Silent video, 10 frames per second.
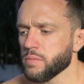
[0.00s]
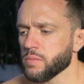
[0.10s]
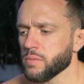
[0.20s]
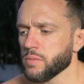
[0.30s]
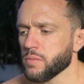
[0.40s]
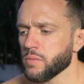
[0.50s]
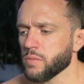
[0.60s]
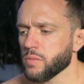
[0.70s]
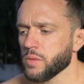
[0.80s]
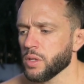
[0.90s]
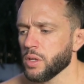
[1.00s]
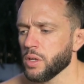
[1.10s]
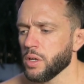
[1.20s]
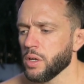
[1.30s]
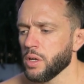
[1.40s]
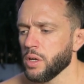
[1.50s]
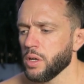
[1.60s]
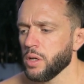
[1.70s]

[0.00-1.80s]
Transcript: No one is speaking in this clip.